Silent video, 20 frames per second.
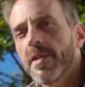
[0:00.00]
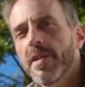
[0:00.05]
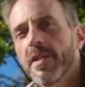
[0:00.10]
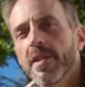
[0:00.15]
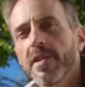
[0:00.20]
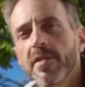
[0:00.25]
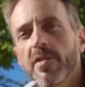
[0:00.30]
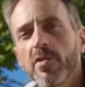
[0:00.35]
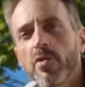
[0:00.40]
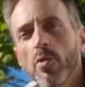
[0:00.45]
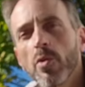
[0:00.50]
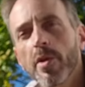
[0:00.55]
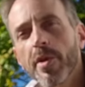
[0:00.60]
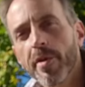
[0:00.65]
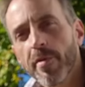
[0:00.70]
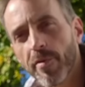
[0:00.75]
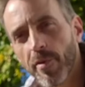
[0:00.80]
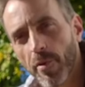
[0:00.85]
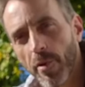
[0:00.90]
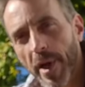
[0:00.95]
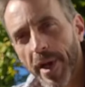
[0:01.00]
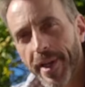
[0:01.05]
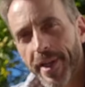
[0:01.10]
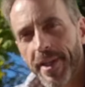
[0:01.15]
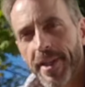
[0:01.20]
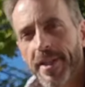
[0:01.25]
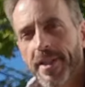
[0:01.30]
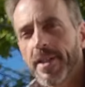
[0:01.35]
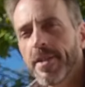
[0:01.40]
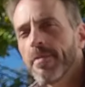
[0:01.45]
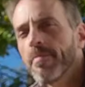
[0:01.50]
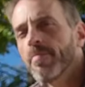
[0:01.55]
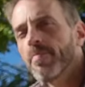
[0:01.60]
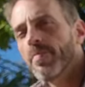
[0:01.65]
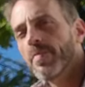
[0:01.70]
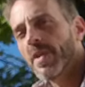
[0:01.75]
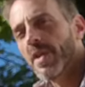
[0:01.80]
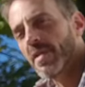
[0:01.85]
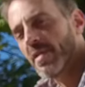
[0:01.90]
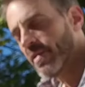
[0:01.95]
This sort of
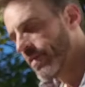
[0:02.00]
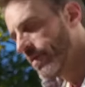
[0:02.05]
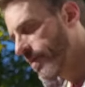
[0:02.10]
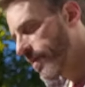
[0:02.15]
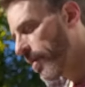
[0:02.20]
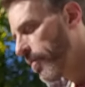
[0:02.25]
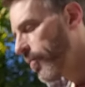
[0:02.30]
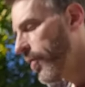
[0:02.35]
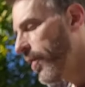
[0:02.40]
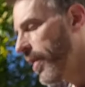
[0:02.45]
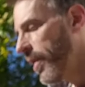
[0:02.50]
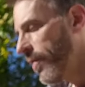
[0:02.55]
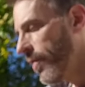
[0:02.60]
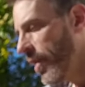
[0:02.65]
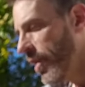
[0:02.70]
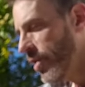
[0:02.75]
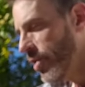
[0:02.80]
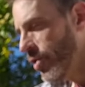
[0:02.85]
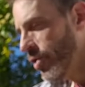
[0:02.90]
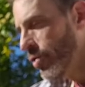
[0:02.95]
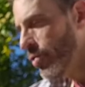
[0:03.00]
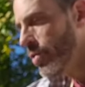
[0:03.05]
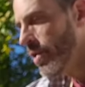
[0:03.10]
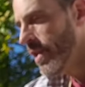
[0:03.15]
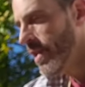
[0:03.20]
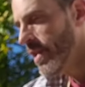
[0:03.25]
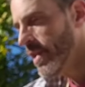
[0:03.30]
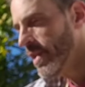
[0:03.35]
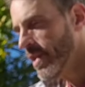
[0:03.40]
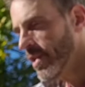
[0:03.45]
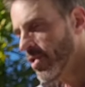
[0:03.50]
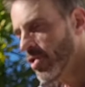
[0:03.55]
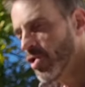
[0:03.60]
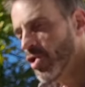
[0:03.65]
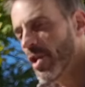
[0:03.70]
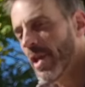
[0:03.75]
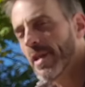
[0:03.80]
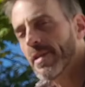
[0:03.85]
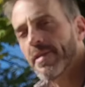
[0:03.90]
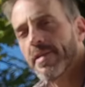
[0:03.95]
writing is something that you can
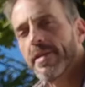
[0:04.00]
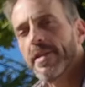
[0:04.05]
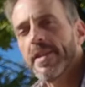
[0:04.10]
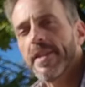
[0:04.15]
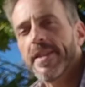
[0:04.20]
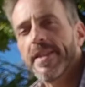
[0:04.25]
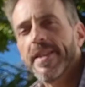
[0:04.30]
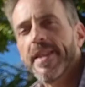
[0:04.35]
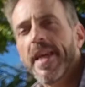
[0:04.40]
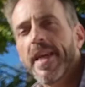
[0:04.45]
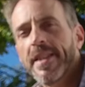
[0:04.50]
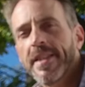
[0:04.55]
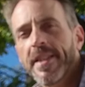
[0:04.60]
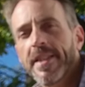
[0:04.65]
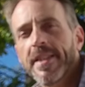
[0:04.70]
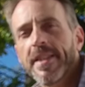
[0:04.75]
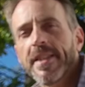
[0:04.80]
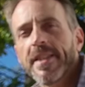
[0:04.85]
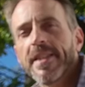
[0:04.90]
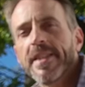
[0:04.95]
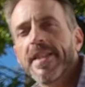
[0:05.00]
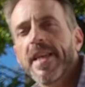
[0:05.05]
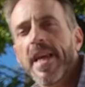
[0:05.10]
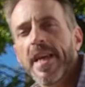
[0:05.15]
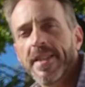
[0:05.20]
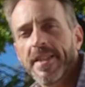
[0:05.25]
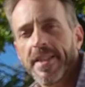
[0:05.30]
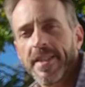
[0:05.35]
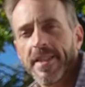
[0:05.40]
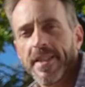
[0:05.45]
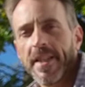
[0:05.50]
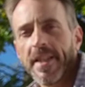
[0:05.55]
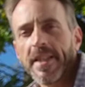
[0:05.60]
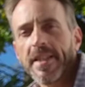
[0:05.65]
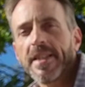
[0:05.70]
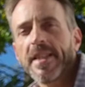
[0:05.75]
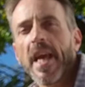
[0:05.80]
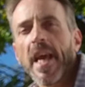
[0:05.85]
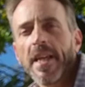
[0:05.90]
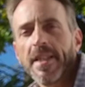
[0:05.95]
ingest again and again and
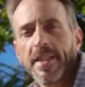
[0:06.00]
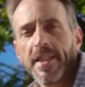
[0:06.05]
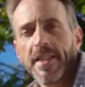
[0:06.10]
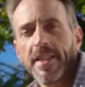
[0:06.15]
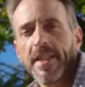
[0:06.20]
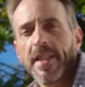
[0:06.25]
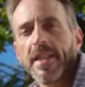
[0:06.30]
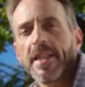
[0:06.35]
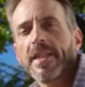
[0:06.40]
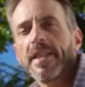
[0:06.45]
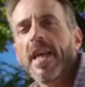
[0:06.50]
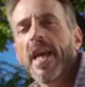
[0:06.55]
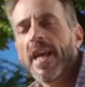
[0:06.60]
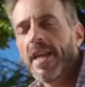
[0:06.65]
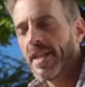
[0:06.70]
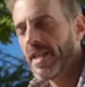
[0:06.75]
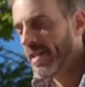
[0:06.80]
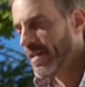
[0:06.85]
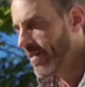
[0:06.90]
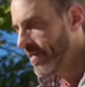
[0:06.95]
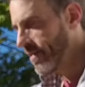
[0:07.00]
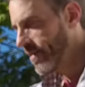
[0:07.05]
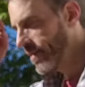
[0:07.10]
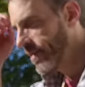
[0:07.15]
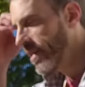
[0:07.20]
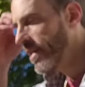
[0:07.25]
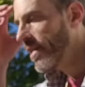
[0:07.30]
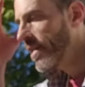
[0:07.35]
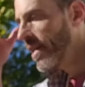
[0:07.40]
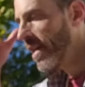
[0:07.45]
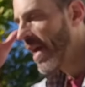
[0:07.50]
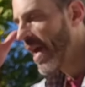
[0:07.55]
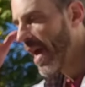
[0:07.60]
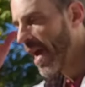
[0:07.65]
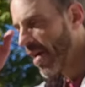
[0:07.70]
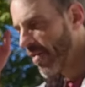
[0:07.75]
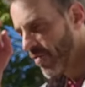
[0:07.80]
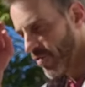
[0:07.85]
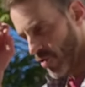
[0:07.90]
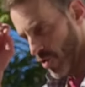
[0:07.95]
again and again and still
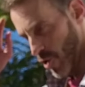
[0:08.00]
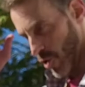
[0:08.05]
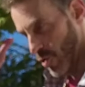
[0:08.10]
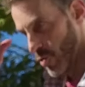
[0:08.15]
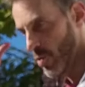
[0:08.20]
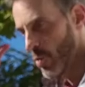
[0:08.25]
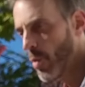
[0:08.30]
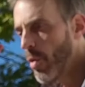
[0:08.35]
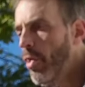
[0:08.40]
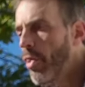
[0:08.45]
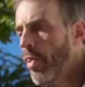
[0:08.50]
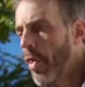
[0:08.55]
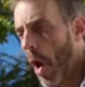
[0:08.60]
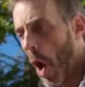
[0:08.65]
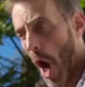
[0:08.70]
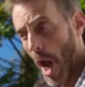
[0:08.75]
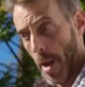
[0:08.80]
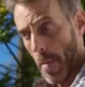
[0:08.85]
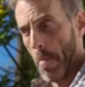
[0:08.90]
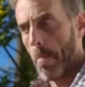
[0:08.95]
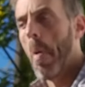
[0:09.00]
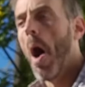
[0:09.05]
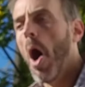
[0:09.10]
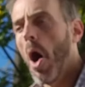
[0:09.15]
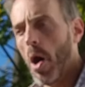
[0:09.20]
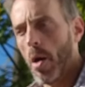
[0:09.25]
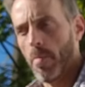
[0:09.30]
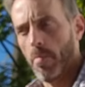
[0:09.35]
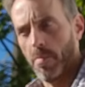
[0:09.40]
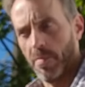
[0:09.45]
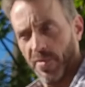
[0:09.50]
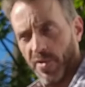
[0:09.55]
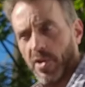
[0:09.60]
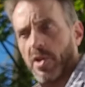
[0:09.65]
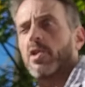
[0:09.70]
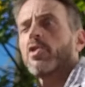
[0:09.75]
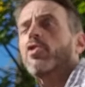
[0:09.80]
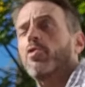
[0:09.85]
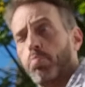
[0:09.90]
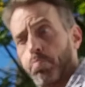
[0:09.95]
have new thought
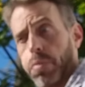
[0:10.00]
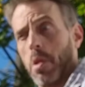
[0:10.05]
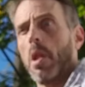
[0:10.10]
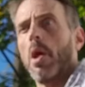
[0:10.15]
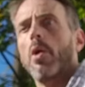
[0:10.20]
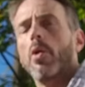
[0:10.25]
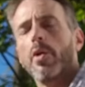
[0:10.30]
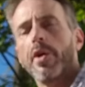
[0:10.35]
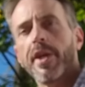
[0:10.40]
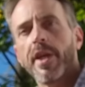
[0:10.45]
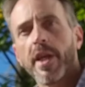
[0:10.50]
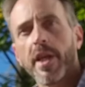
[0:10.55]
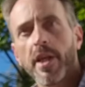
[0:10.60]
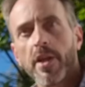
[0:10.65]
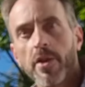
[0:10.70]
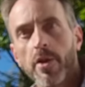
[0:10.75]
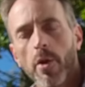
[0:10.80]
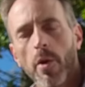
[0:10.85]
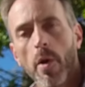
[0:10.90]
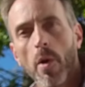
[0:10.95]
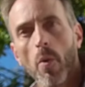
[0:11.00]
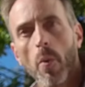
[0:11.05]
bombs exploding in your